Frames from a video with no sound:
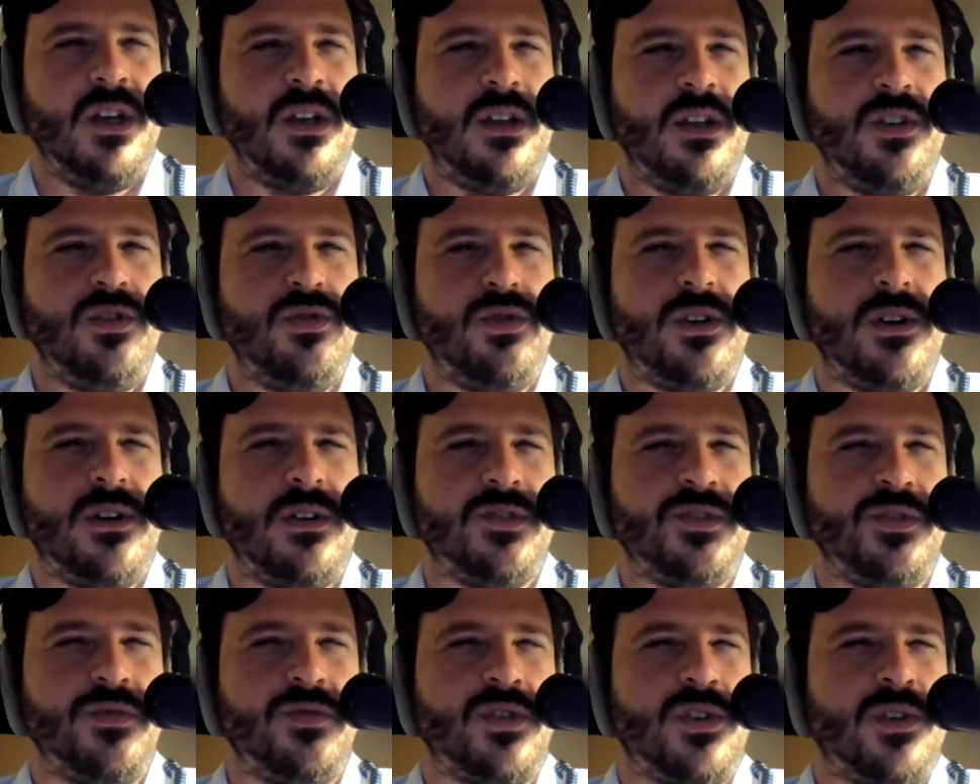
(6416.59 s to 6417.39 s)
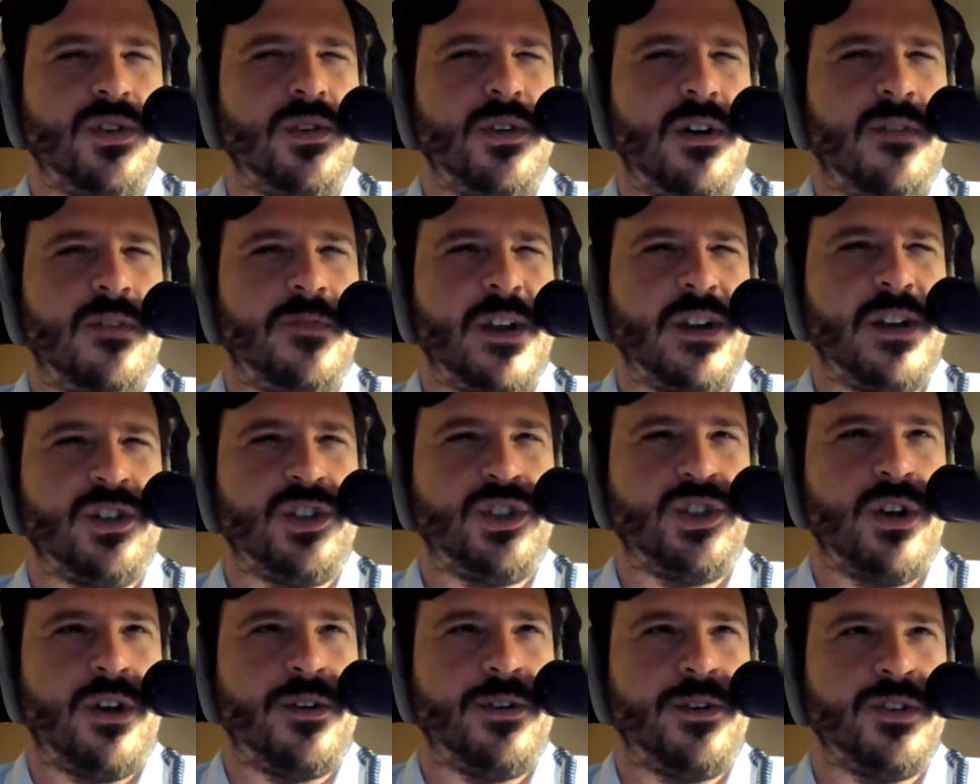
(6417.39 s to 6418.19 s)
You can also turn off that
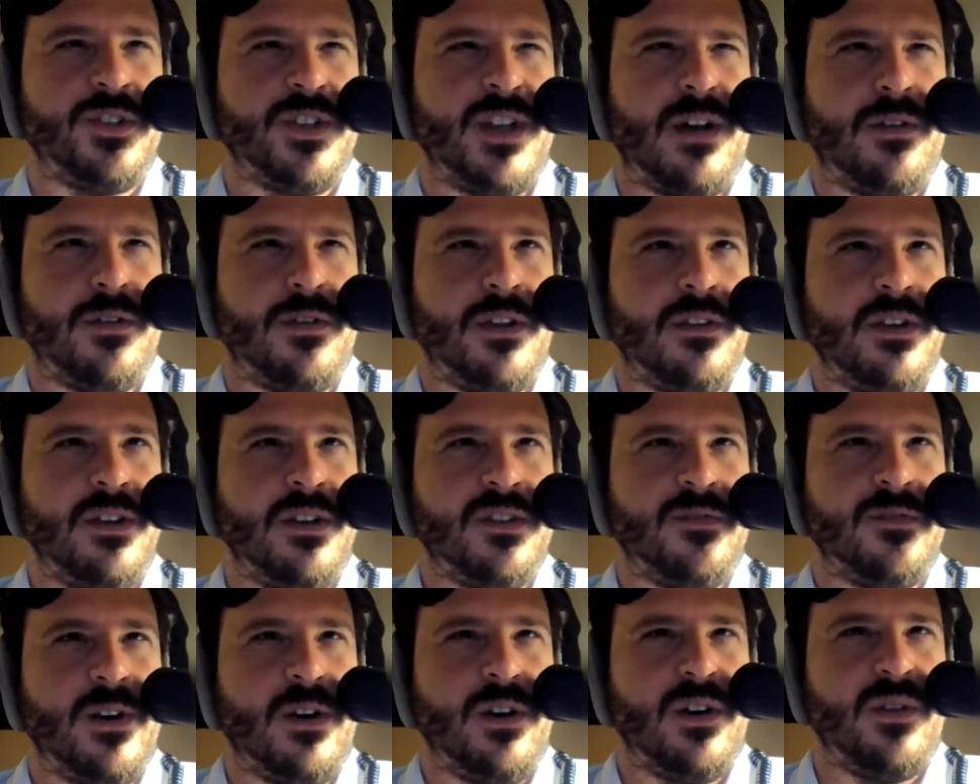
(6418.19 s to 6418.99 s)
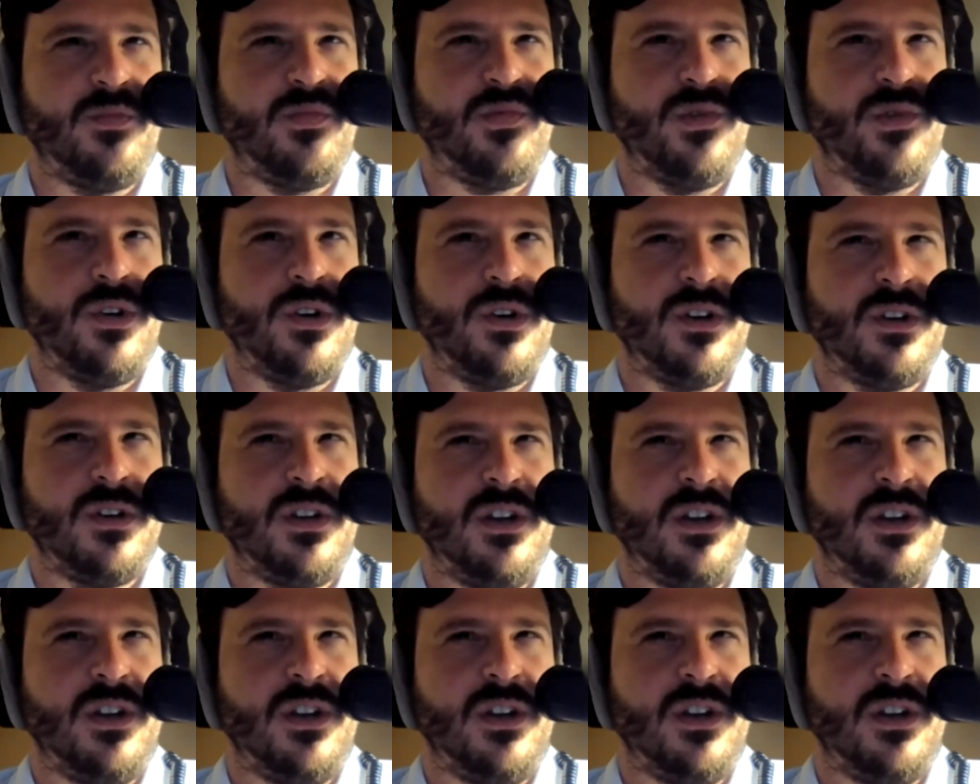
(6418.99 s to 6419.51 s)
shutter sound. I think it's very important.